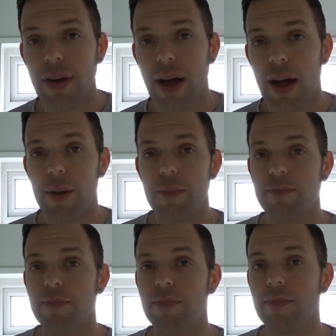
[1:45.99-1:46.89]

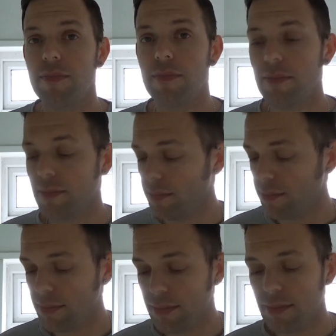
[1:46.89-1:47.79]

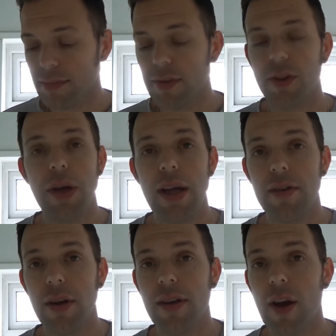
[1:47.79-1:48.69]
So
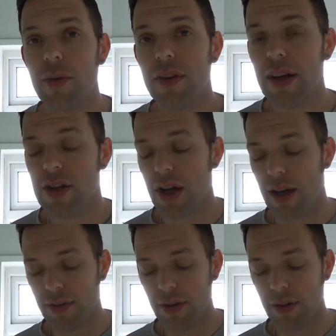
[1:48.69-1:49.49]
let's get on with today's shave.